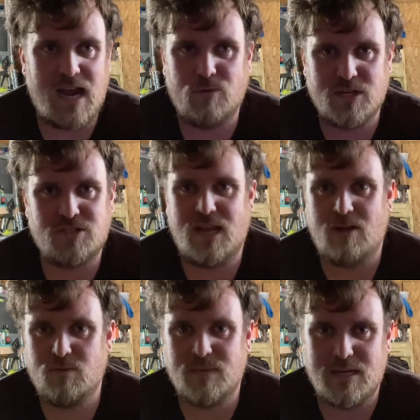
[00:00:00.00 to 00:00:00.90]
I wish that I
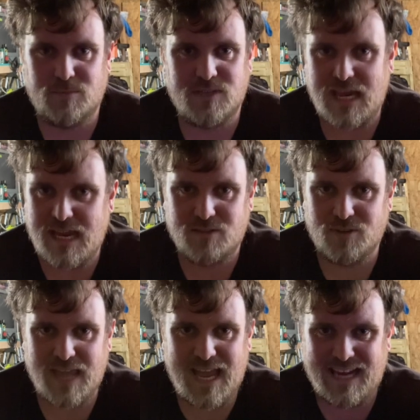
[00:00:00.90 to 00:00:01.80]
would be able to handle
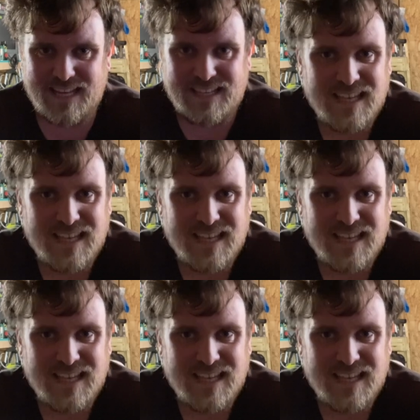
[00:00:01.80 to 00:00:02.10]
that